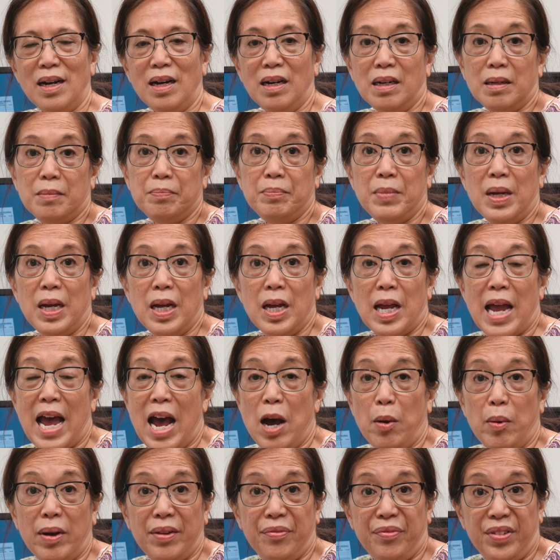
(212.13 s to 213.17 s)
Um,
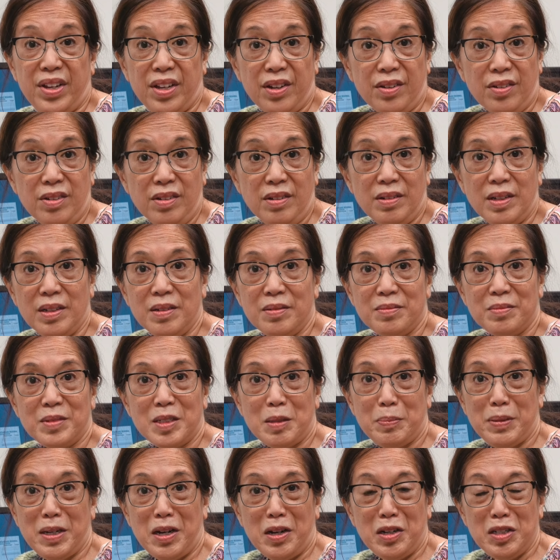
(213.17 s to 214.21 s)
how I feel,
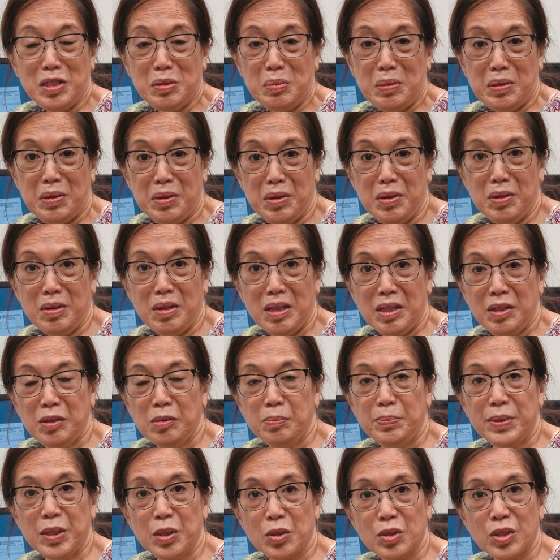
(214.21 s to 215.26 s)
to be honest with you, a
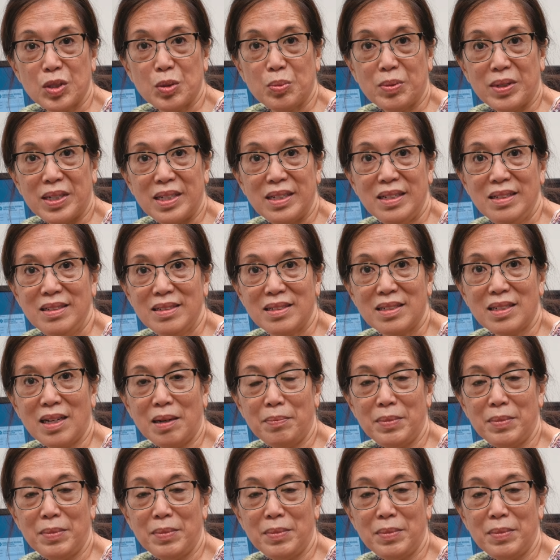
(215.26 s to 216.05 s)
little bittersweet.